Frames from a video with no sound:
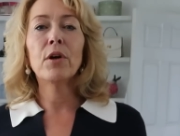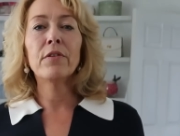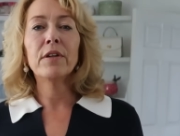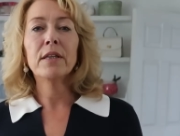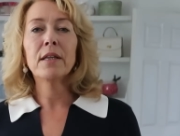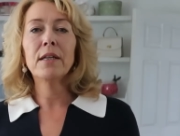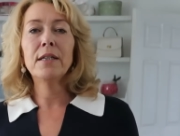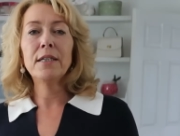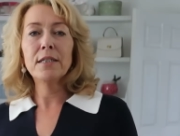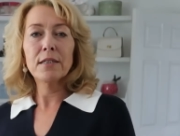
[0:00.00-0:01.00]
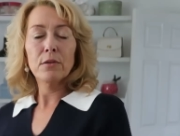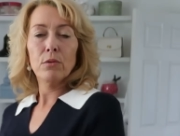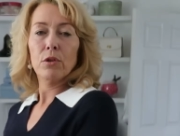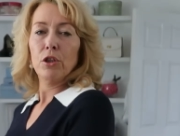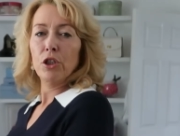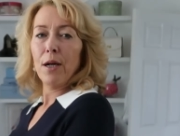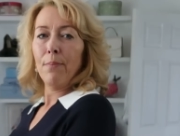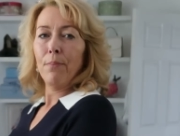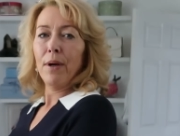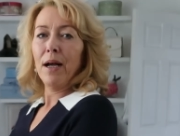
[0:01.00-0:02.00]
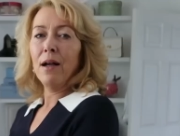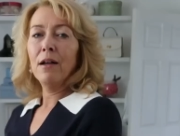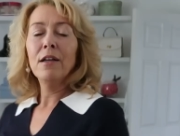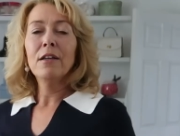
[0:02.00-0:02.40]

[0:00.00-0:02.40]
wearing the Lilysilk jumper.